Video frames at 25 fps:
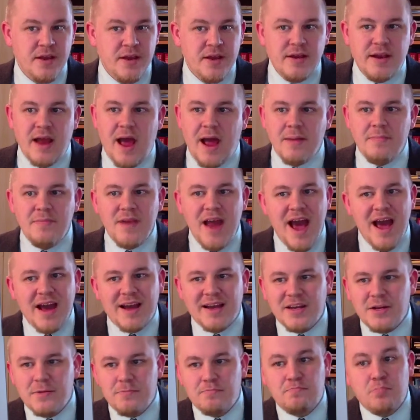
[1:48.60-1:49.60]
Now, I'm not
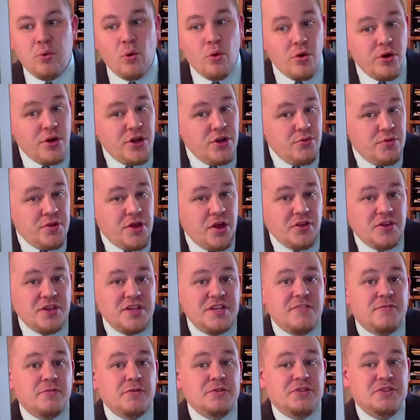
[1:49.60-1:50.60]
going to bore you with all the
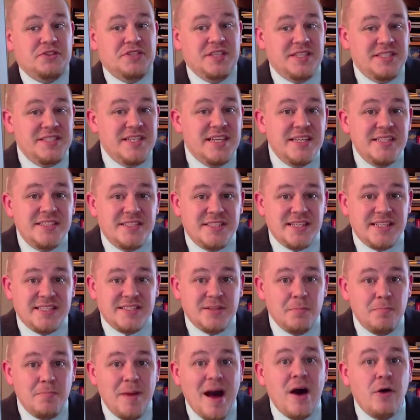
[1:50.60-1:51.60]
different statistics
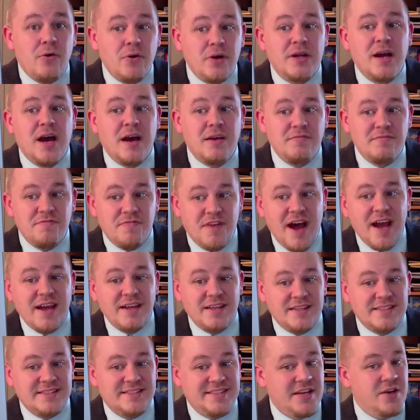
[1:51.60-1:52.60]
about gun
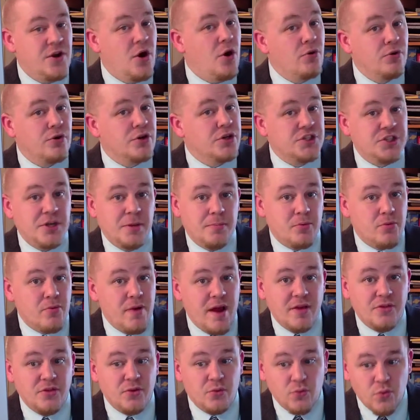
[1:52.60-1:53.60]
violence and ownership
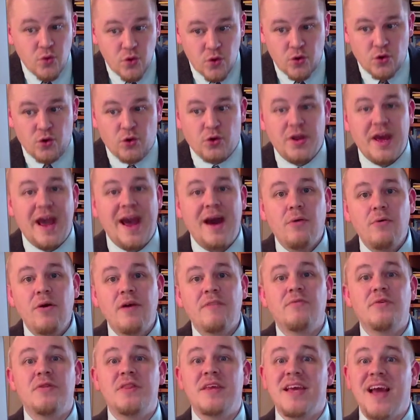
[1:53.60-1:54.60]
around the world.
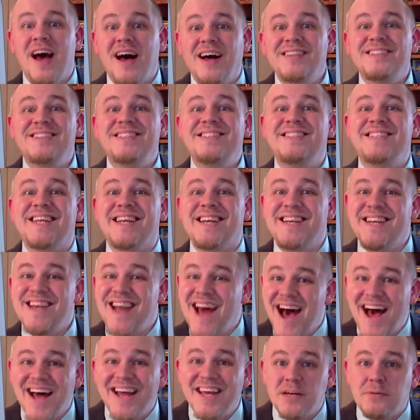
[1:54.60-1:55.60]
However, the
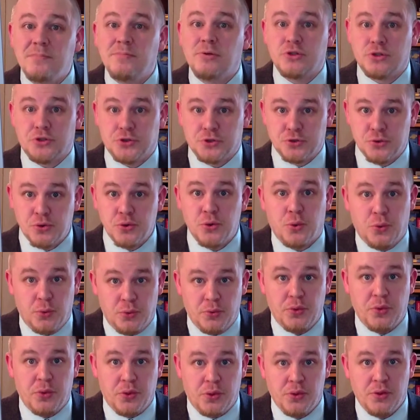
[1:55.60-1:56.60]
undeniable
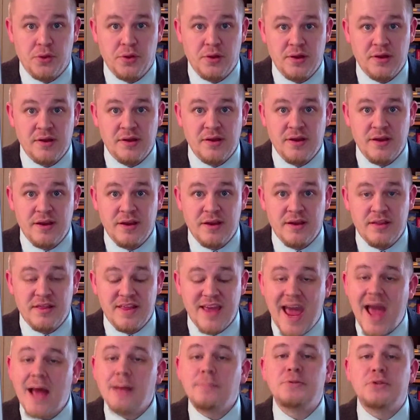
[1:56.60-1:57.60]
truth,
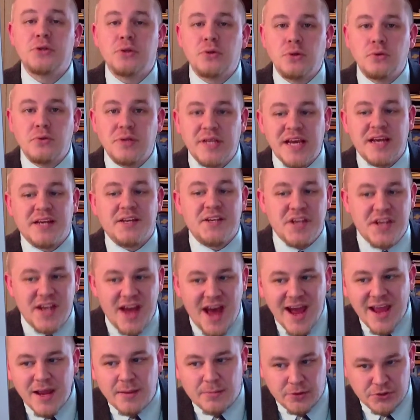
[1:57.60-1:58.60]
the absolutely
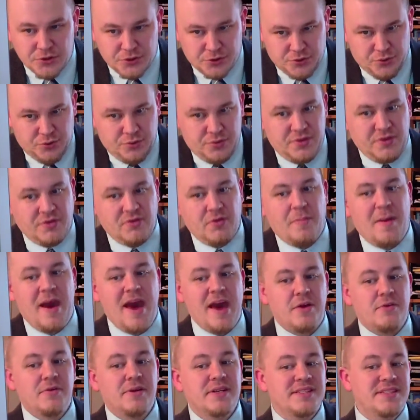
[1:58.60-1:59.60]
undeniable truth of the
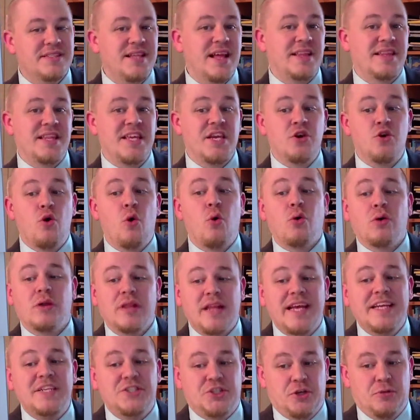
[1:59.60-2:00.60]
matter is that the
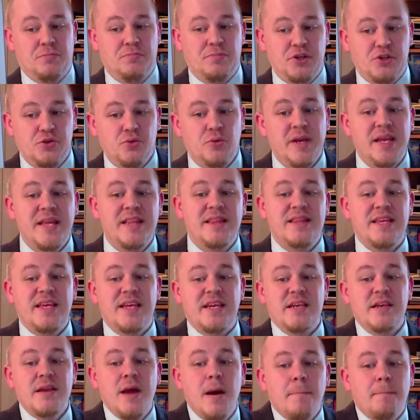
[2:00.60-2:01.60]
correlation between the
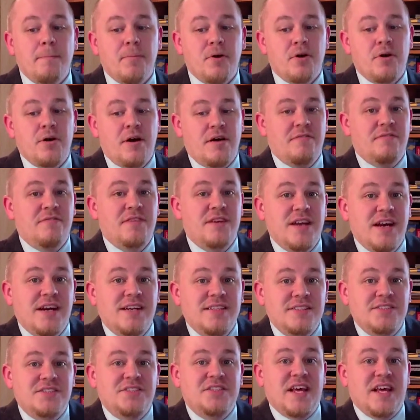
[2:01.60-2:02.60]
number of guns